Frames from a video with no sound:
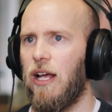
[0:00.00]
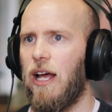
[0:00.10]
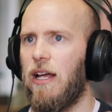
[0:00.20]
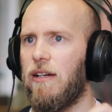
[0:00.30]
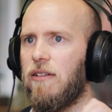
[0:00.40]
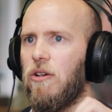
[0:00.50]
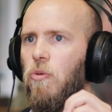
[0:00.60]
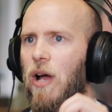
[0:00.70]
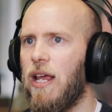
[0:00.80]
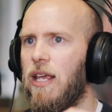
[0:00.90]
And the
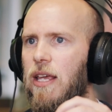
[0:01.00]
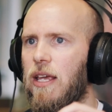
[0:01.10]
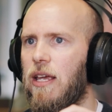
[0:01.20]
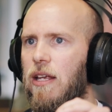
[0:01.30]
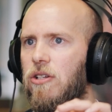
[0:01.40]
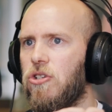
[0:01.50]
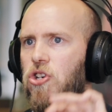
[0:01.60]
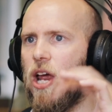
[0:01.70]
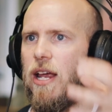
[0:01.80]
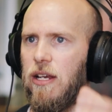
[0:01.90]
way he
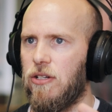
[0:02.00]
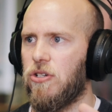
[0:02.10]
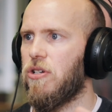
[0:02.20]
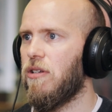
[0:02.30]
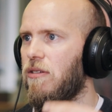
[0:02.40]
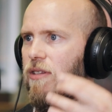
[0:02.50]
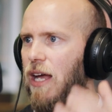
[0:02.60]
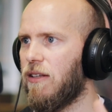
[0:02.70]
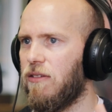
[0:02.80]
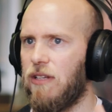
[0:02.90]
changed
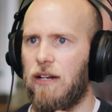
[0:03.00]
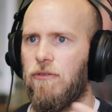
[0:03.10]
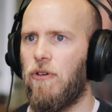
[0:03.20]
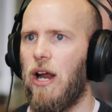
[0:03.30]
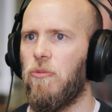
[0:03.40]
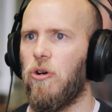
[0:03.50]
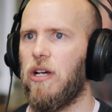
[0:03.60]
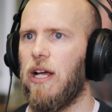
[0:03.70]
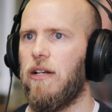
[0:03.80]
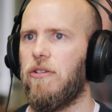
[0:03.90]
that, that
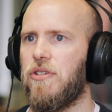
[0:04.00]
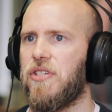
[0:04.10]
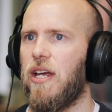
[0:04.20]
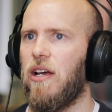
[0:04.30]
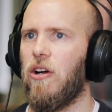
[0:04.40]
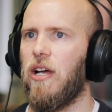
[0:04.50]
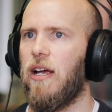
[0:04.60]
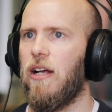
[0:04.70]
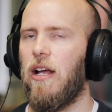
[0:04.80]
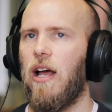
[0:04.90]
framework and to say, okay,